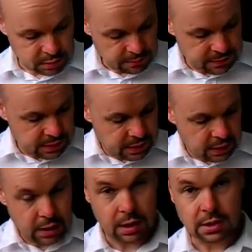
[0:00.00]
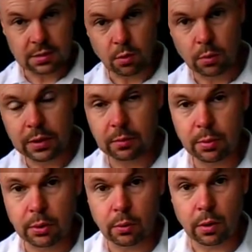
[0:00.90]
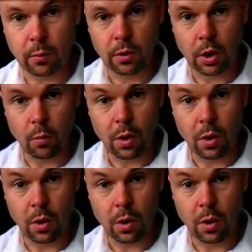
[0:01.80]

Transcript: because obviously it's small, we can put it all on